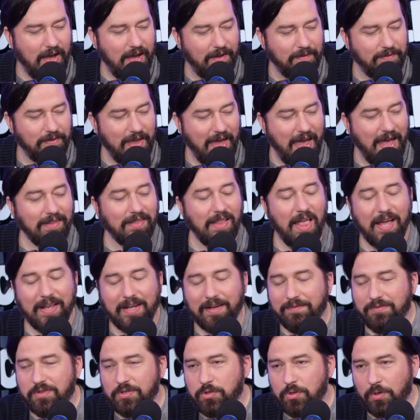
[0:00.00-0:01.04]
The headline
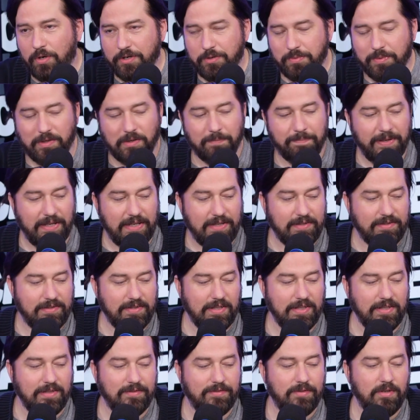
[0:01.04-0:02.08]
of the George Will piece
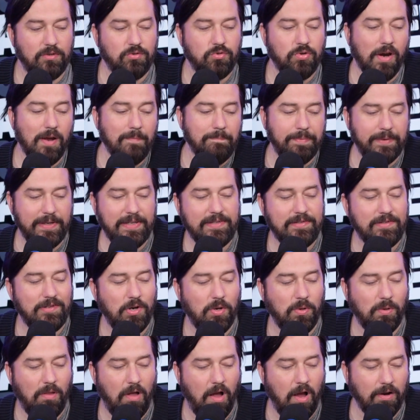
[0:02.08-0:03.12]
is, Trump is
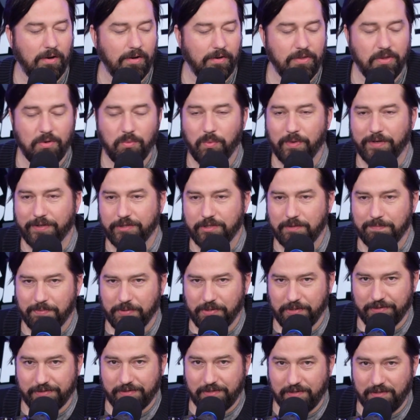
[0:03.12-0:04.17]
no longer the worst
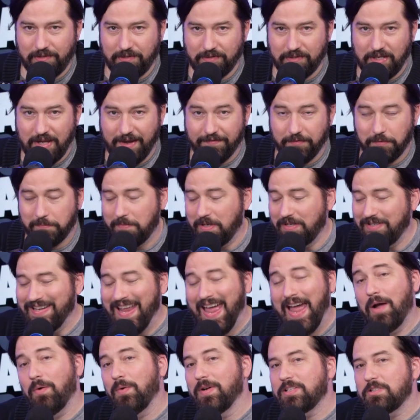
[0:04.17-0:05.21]
person in government.
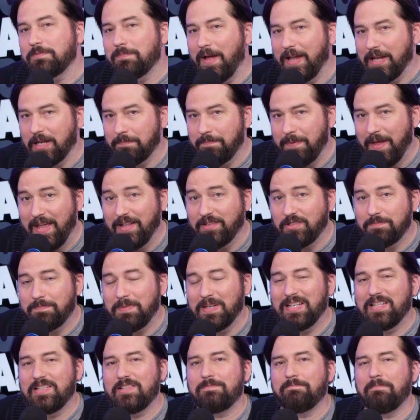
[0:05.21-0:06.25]
Now it's Mike Pence,
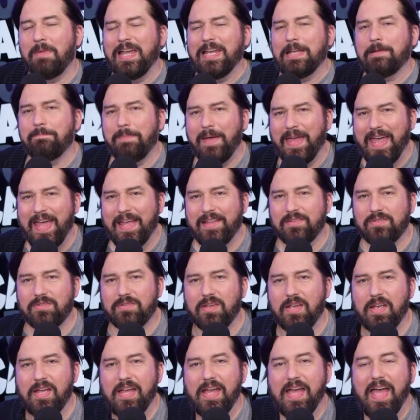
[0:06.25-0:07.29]
because Mike Pence
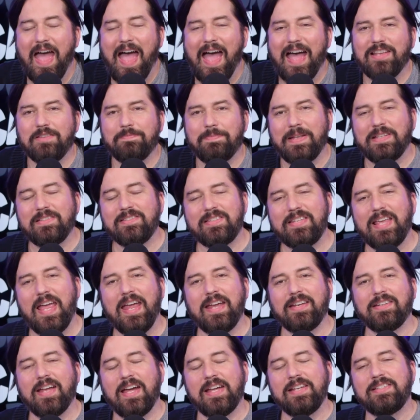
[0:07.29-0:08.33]
has been
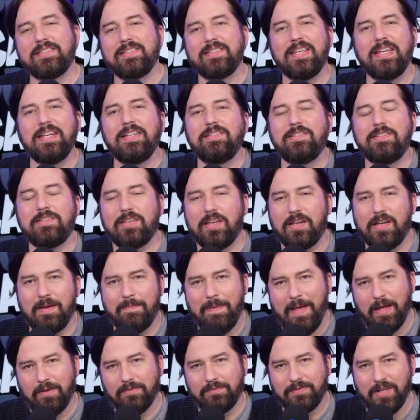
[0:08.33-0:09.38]
saying nice things
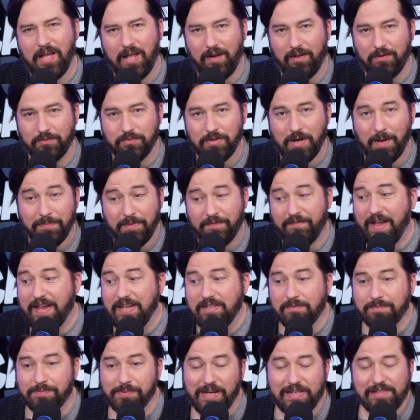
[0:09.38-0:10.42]
about Donald Trump, the
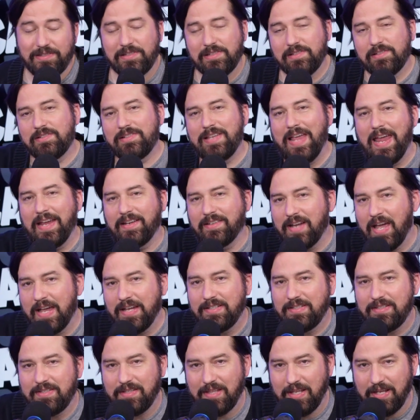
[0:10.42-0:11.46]
vice president saying
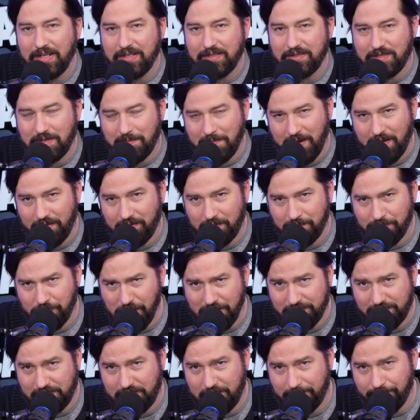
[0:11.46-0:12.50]
nice things about the
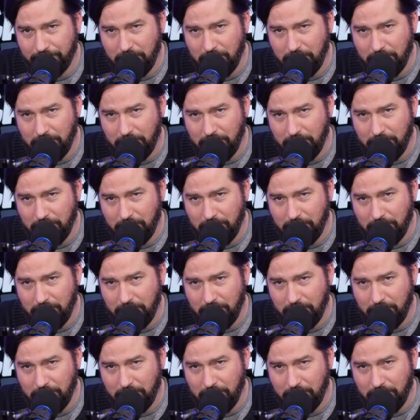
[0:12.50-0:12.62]
president.